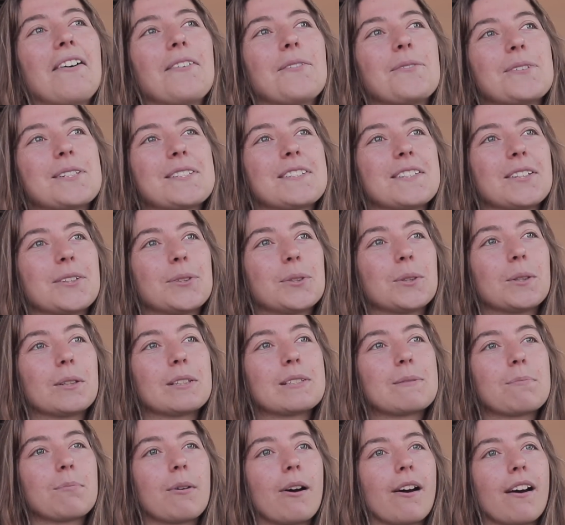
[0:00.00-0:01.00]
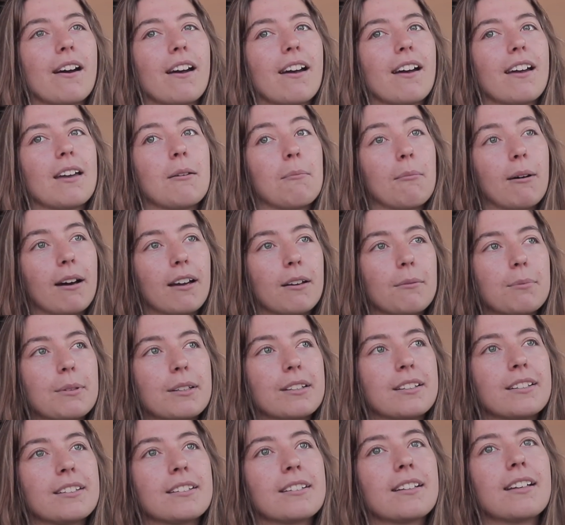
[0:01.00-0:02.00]
was the coolest part in my
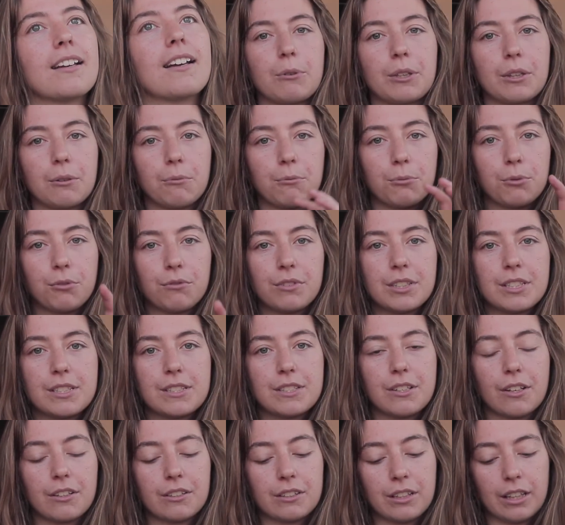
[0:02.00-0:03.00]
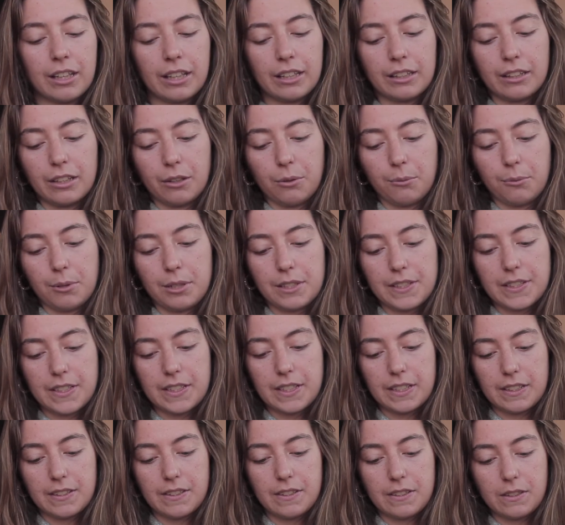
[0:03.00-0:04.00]
opinion. When the movie's done, like there was
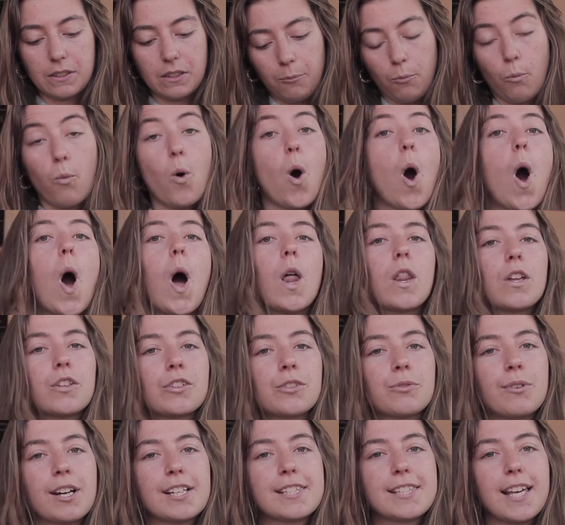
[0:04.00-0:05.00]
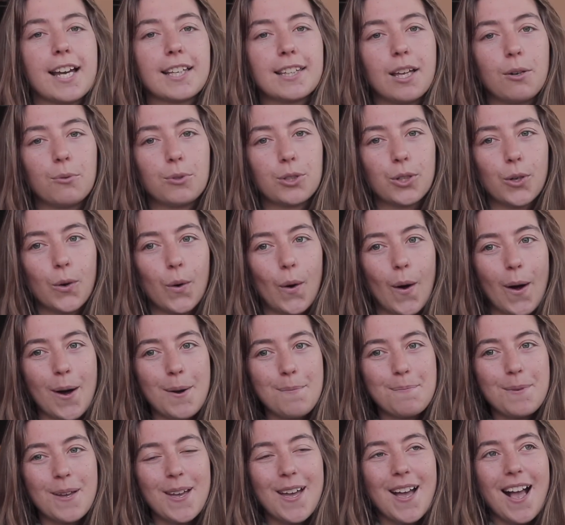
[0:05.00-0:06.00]
this wall on the right side that would go
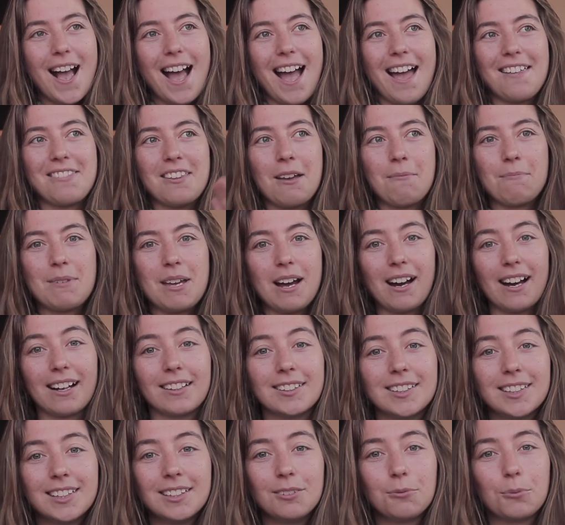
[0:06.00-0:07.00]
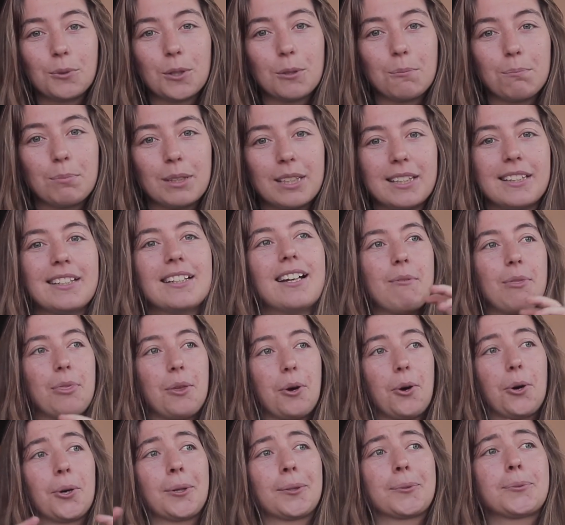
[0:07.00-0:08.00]
up, and then behind it would be the
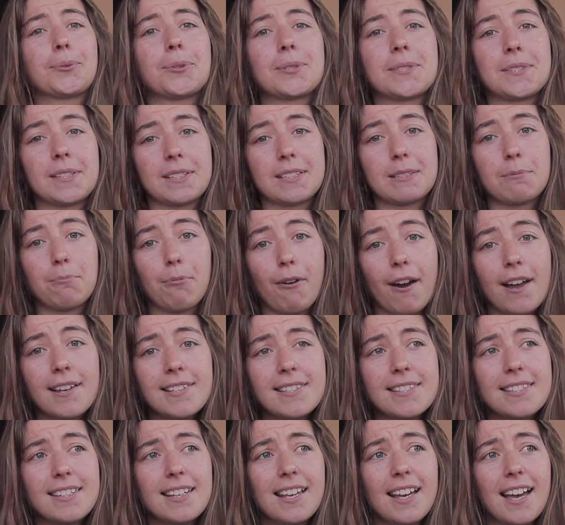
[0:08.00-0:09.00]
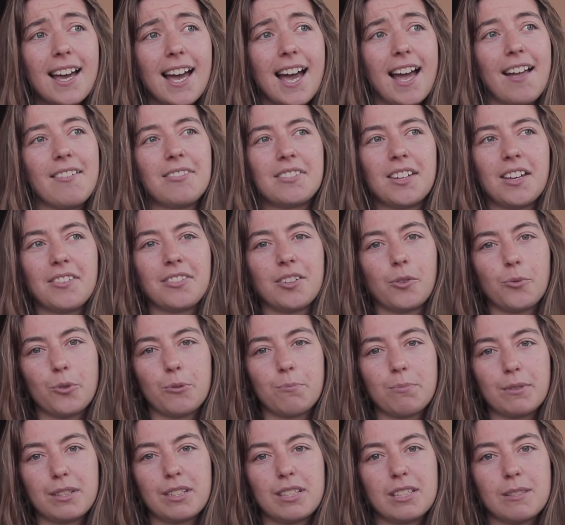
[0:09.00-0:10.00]
Hogwarts Express, and then there would
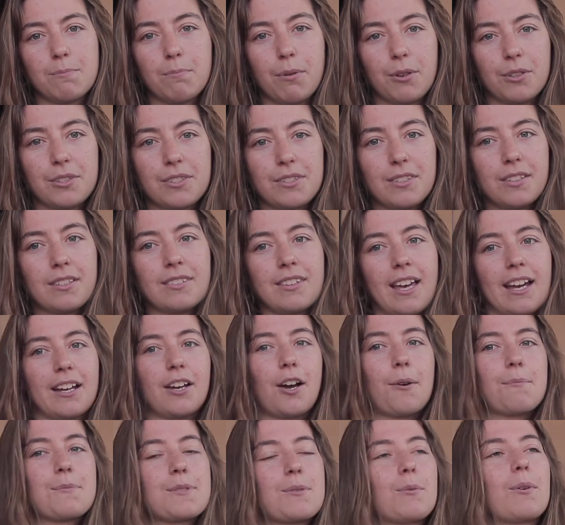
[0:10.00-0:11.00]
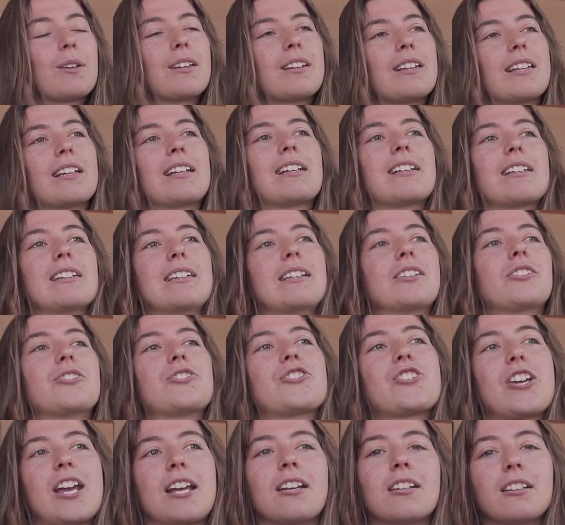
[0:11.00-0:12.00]
be this person that comes with like a little
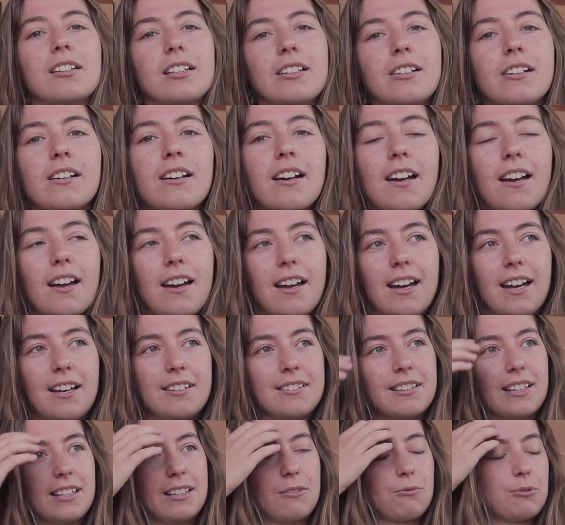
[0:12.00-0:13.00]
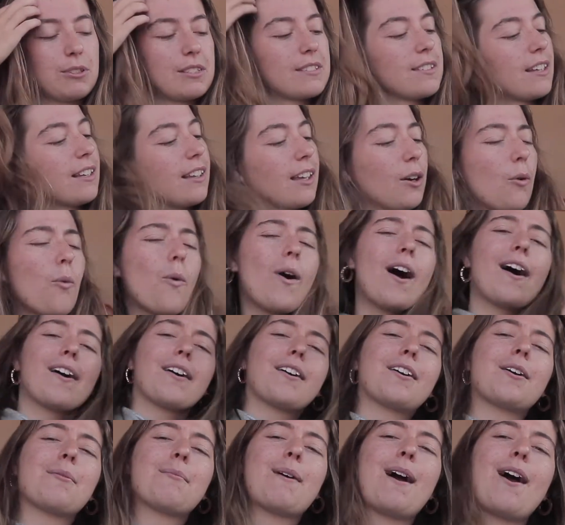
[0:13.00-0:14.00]
chandelier and like would say like,
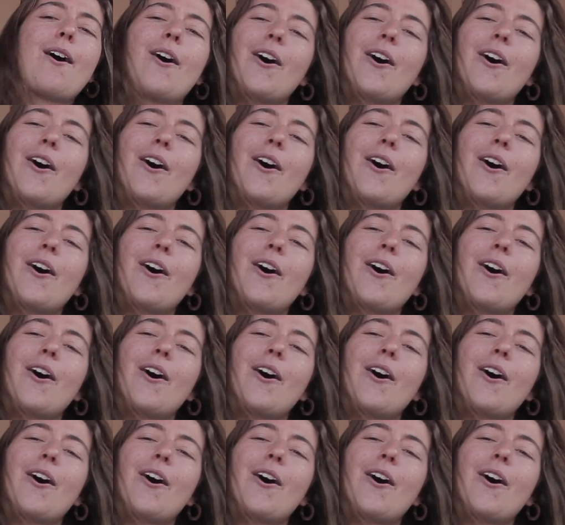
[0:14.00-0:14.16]
welcome at